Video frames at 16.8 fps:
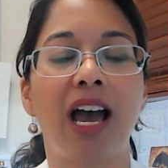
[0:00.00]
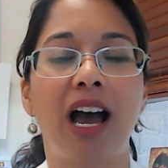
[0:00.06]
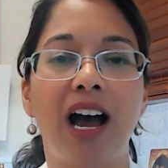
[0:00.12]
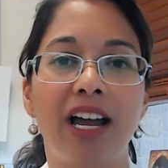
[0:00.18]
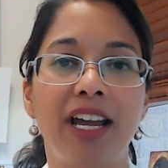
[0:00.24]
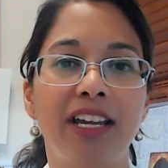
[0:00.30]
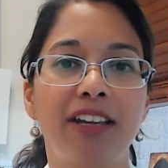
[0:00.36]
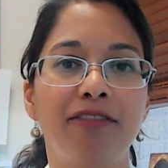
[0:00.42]

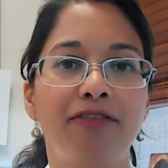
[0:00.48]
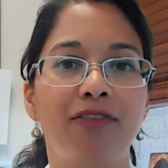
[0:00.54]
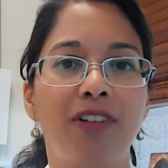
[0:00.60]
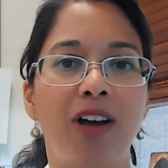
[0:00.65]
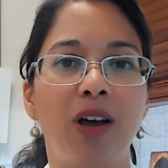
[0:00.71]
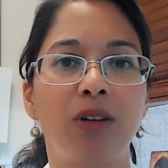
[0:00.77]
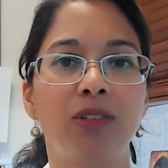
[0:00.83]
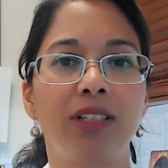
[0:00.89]
I have
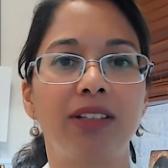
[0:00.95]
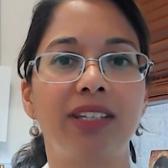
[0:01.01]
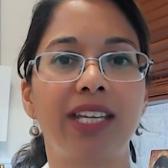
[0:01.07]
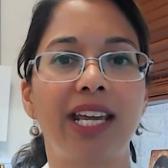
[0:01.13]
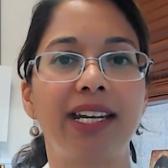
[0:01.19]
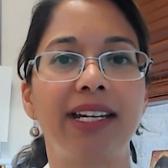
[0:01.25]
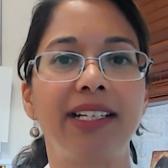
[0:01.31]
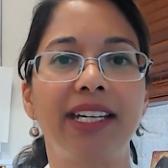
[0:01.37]
found
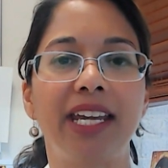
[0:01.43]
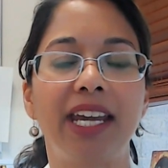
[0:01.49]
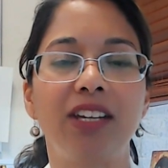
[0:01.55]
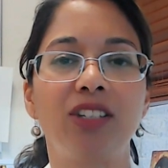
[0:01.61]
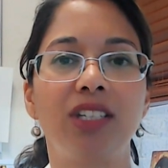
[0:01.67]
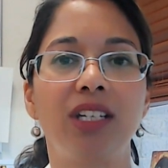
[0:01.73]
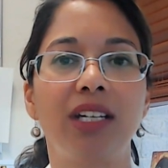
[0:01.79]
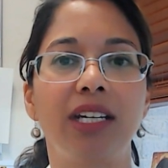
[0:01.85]
that
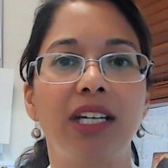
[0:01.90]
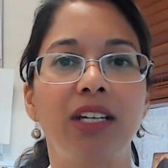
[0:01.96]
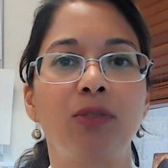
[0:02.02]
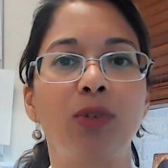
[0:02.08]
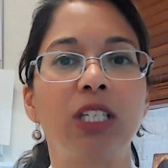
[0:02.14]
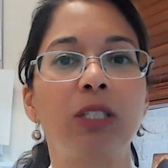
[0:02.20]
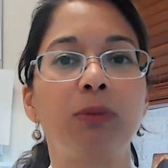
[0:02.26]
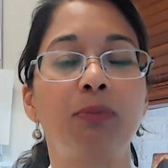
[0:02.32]
engaging
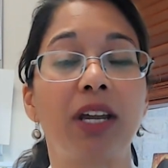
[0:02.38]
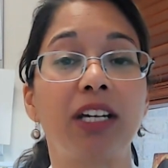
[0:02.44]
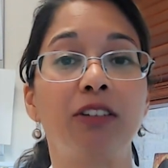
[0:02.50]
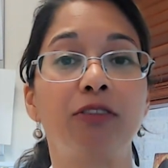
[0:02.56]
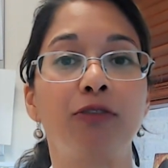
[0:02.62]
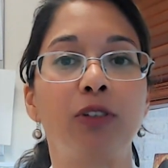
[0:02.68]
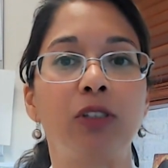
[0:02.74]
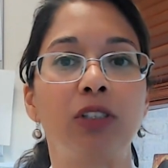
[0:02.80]
in
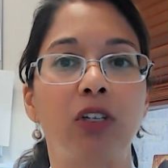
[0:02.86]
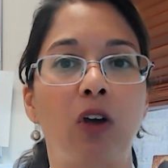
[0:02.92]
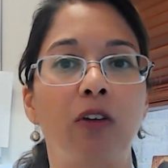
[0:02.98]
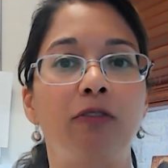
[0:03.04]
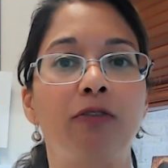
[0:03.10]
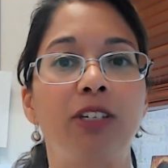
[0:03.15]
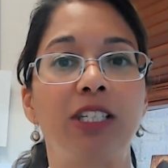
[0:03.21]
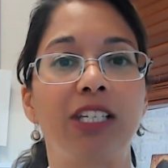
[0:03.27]
respectful
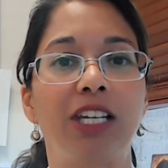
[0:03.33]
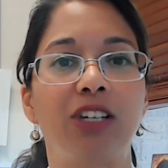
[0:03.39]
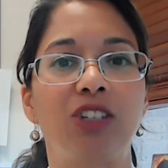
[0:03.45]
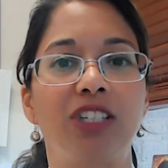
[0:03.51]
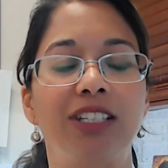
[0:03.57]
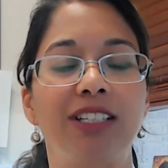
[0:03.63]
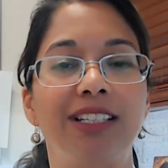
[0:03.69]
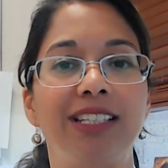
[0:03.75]

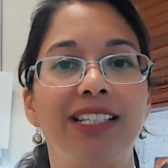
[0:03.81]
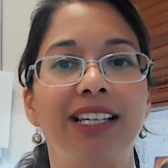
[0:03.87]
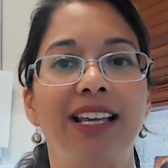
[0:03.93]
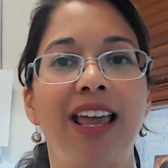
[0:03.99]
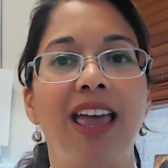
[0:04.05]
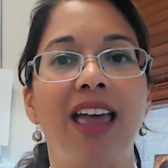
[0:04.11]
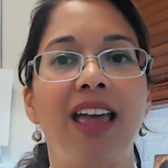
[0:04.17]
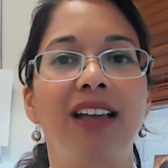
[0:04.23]
conversations
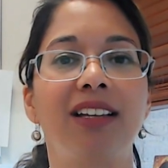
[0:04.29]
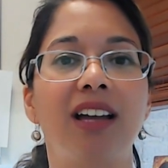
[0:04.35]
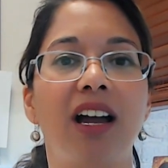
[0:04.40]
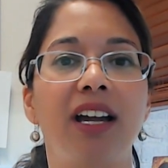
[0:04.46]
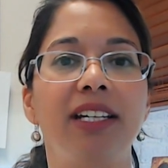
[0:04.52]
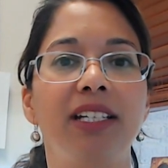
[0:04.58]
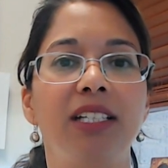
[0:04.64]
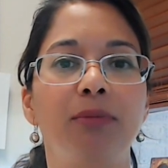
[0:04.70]

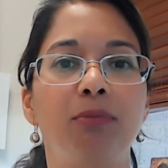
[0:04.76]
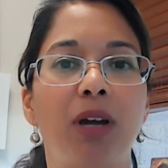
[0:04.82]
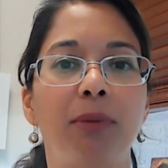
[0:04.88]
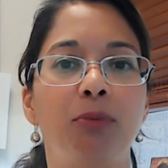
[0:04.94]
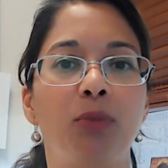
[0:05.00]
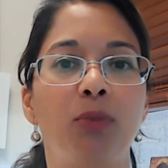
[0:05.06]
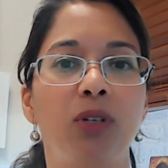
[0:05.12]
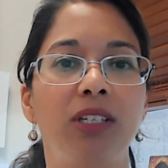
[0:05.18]
guided
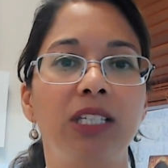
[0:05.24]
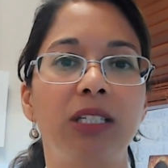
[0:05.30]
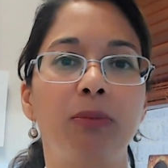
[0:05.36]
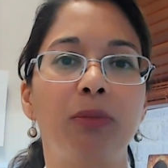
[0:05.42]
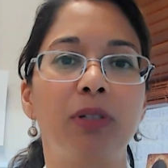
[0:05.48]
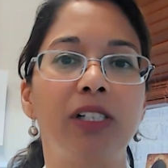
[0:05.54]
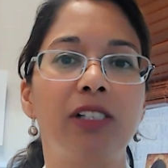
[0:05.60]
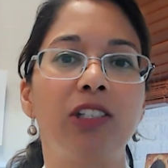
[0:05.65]
by
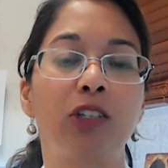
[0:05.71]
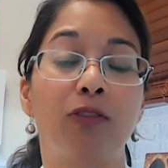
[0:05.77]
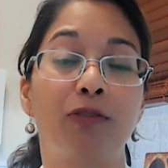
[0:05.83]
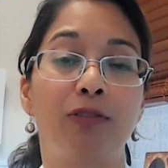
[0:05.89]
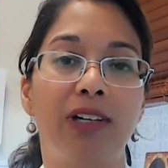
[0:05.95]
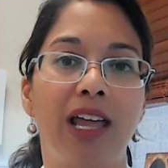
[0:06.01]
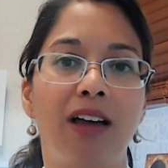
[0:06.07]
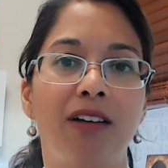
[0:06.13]
principles
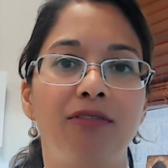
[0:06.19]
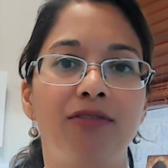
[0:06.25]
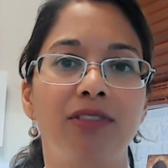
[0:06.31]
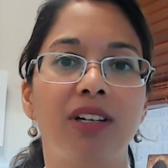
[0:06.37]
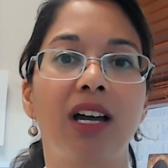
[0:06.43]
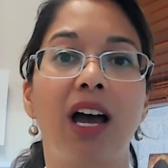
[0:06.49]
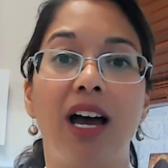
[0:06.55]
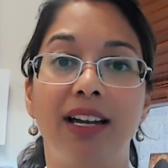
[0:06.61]
of love,
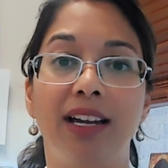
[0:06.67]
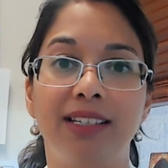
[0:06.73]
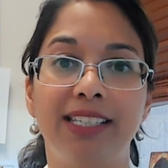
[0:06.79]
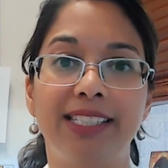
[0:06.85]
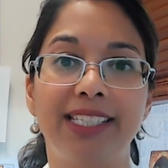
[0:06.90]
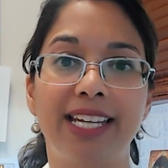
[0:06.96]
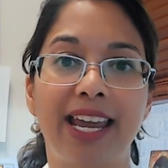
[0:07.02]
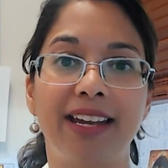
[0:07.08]

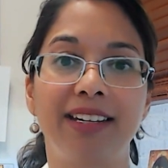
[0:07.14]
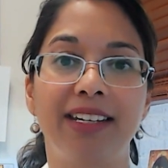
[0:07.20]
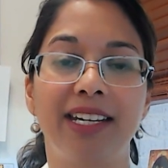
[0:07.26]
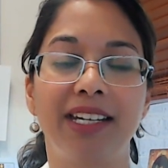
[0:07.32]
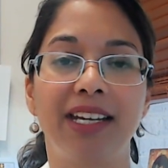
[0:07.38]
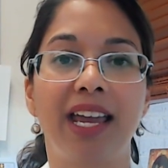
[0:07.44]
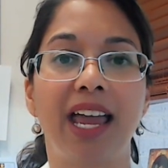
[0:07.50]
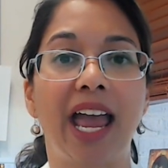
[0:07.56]

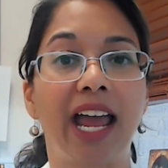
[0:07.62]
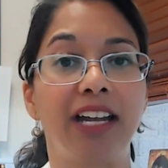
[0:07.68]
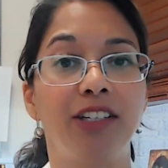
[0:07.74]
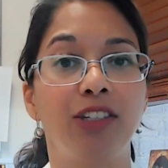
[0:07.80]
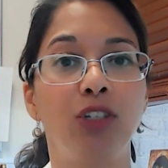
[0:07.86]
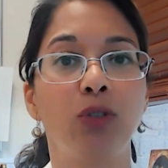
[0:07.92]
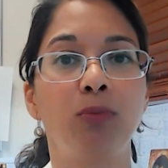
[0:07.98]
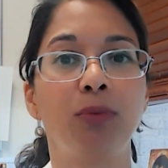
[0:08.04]
understanding,
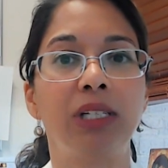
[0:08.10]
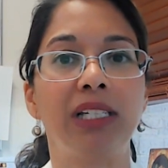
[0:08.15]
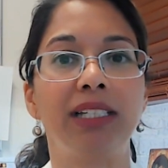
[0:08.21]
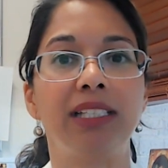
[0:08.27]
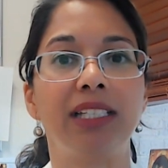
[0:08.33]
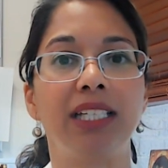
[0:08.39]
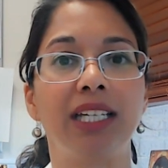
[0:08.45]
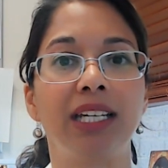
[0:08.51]
and
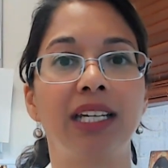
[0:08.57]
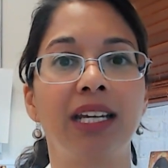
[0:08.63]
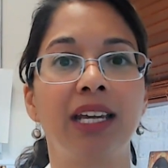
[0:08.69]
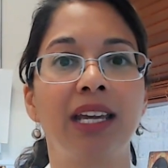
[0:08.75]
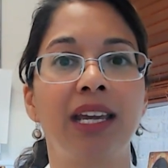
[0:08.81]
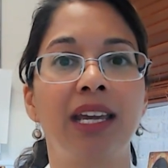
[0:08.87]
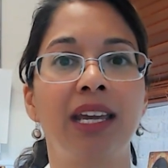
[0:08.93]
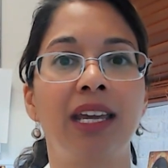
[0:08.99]
humility
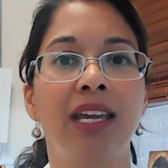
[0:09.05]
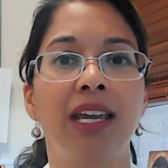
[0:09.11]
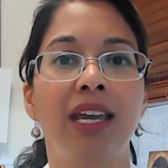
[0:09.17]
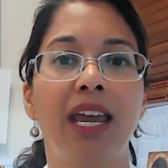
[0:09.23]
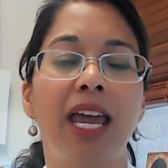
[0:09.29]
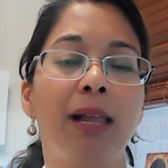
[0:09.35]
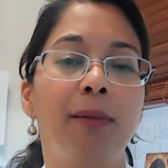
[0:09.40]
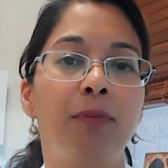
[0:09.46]

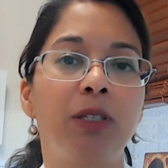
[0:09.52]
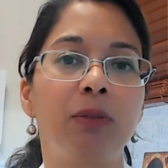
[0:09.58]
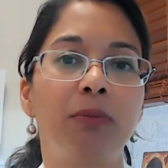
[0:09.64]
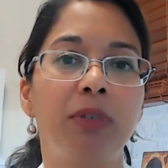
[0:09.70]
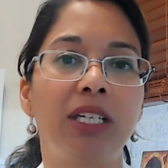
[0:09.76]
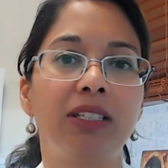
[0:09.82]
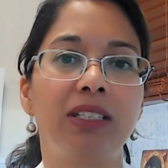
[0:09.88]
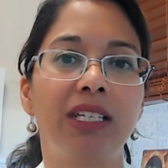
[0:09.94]
helps
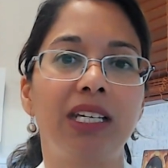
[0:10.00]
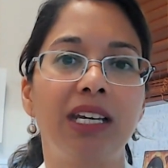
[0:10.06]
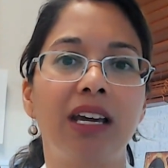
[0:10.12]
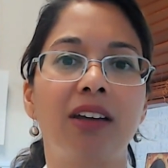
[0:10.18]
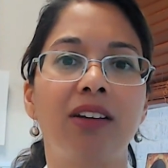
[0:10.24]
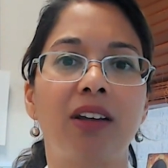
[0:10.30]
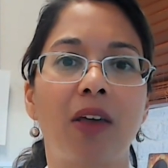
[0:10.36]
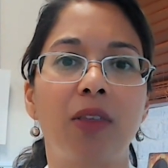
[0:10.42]
me see
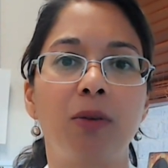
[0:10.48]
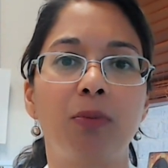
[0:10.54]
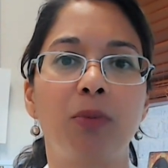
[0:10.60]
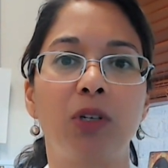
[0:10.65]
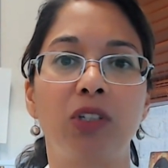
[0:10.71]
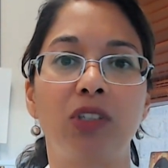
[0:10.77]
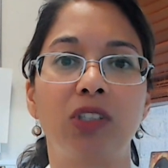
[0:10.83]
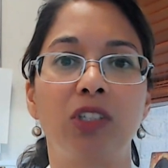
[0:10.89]
another
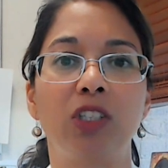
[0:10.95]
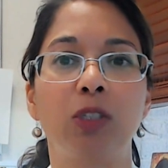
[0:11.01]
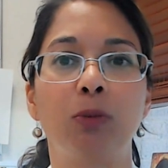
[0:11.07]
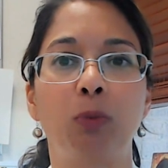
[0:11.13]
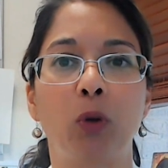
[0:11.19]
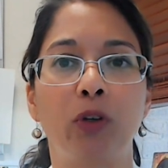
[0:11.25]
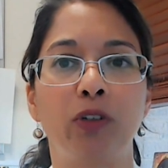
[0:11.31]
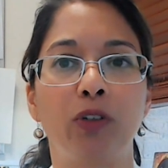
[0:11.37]
person's
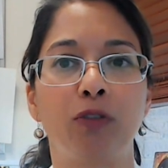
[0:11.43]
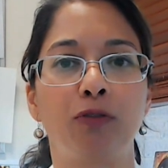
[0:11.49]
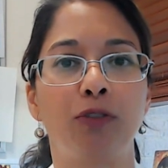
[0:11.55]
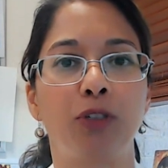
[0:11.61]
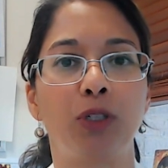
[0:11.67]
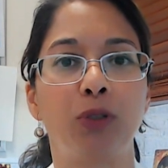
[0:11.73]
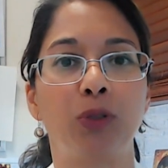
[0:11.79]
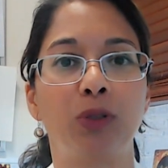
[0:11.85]
point of
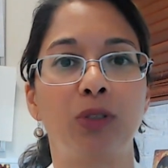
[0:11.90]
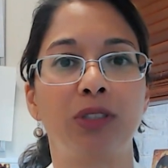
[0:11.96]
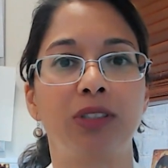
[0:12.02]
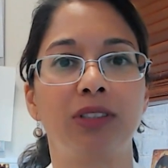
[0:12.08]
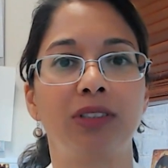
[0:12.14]
view.